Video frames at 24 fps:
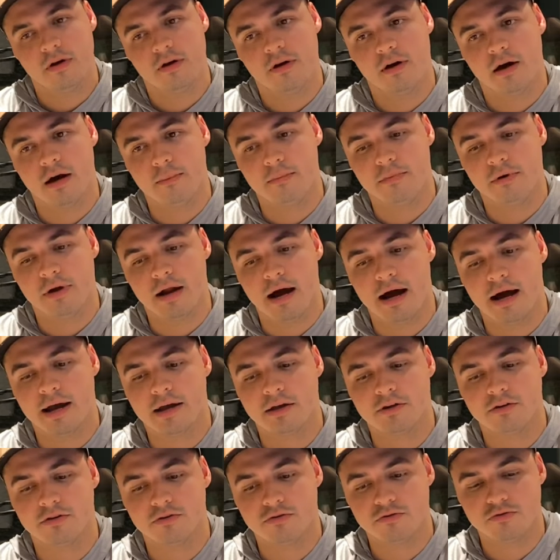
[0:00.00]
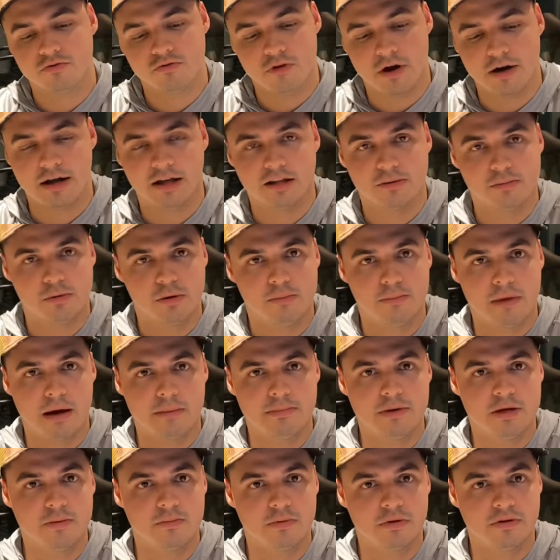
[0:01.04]
But I try not to put my
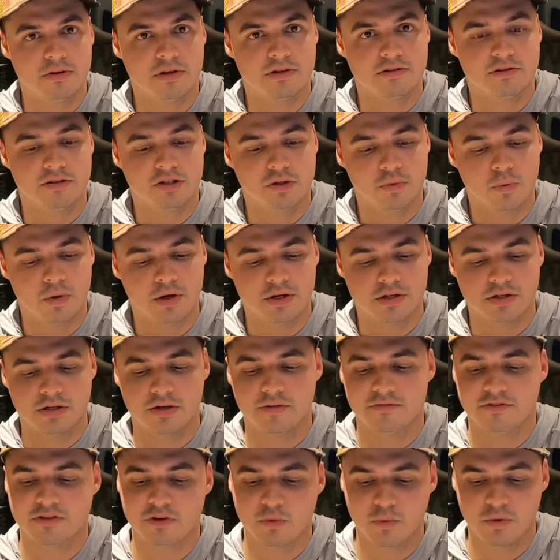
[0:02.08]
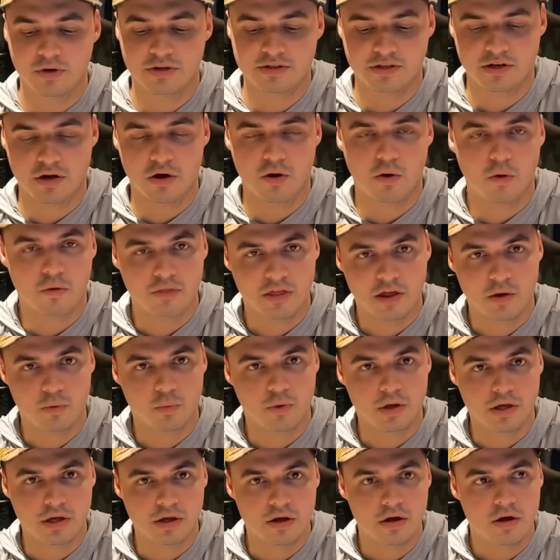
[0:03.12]
people in that situation. If someone is in a hole that
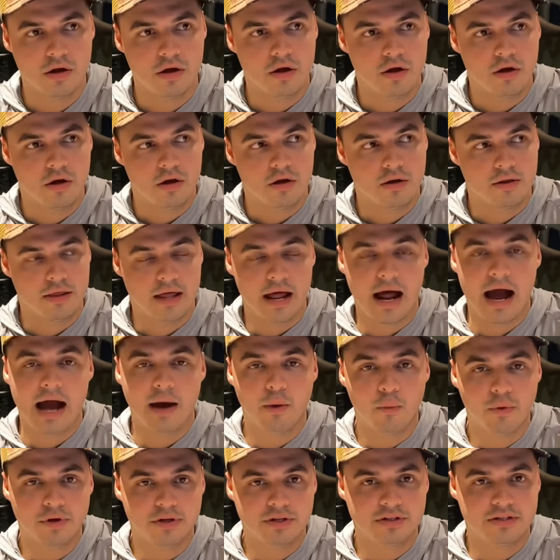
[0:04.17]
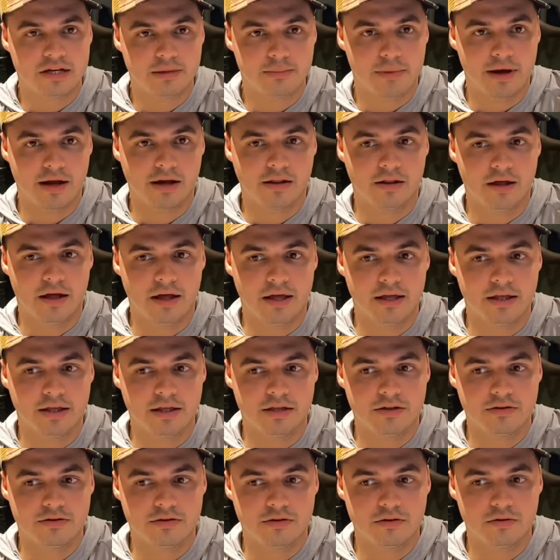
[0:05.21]
I want to take my client
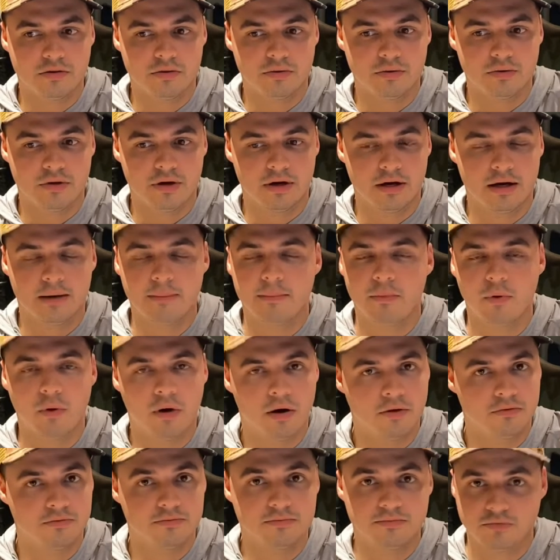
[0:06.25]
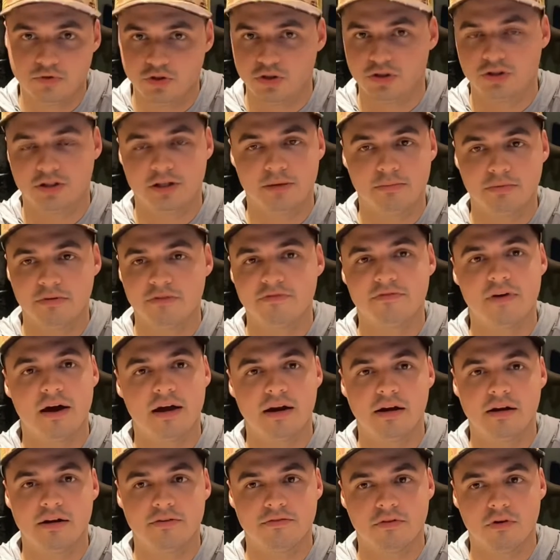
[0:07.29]
into, I'll just simply
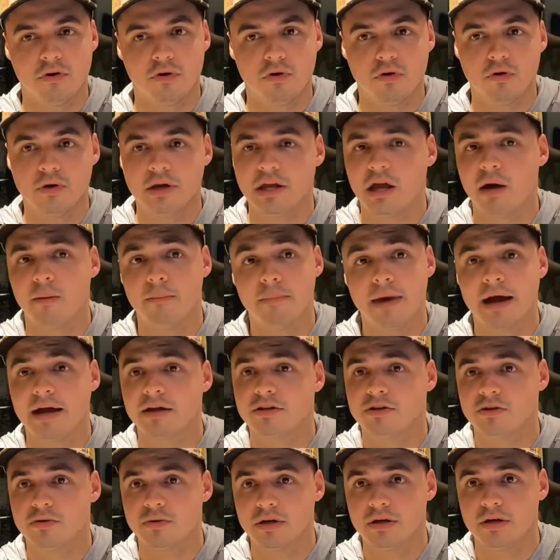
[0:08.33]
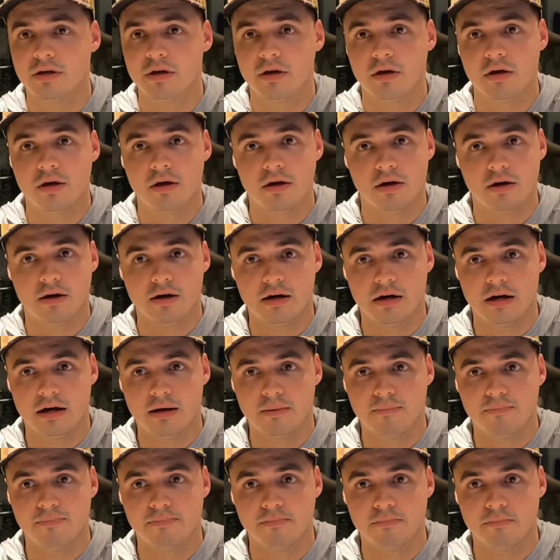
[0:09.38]
find a different hole and come back to it.
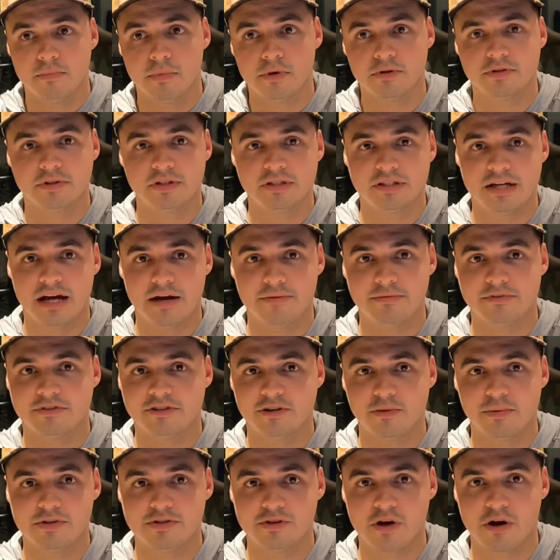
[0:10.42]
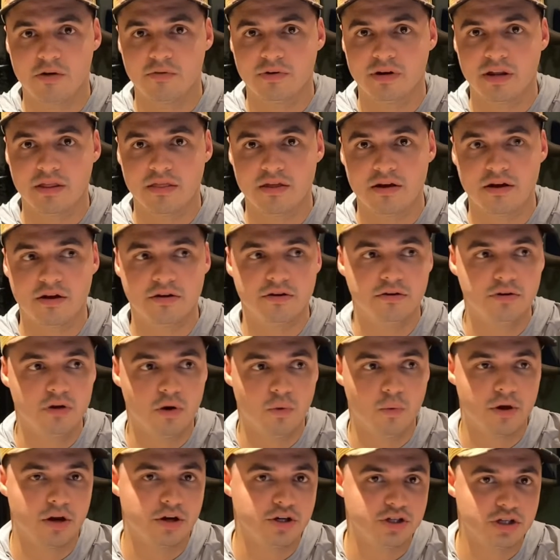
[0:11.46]
Most of the time, if someone's already there, you
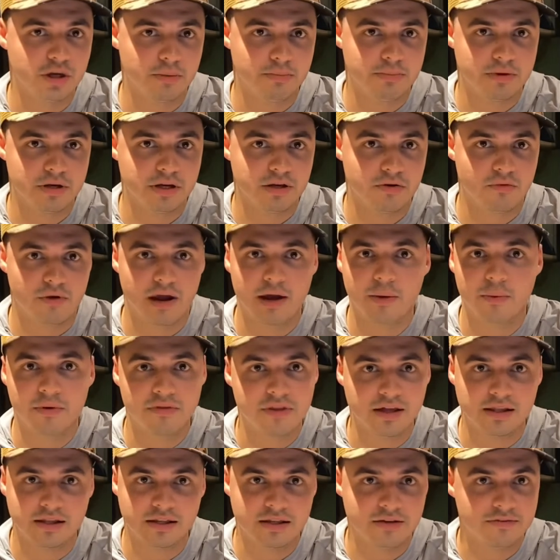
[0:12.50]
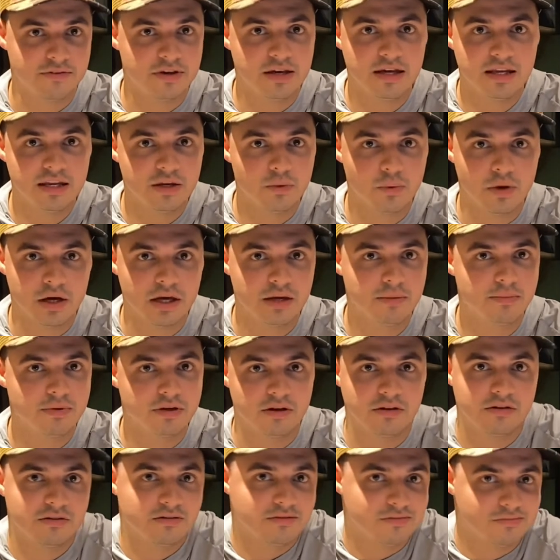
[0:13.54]
don't want to jump in right when they leave anyway,
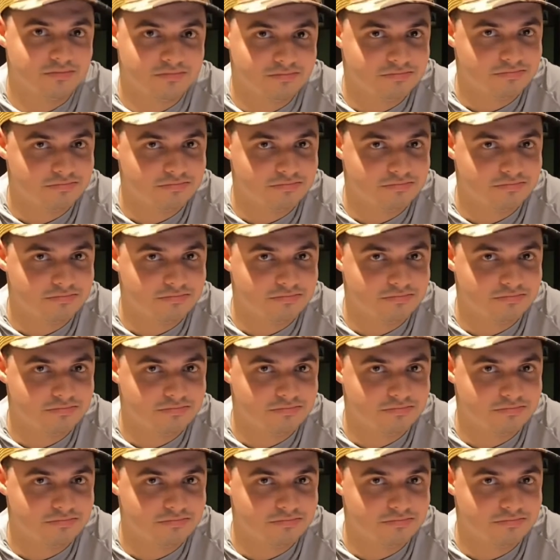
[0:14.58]
because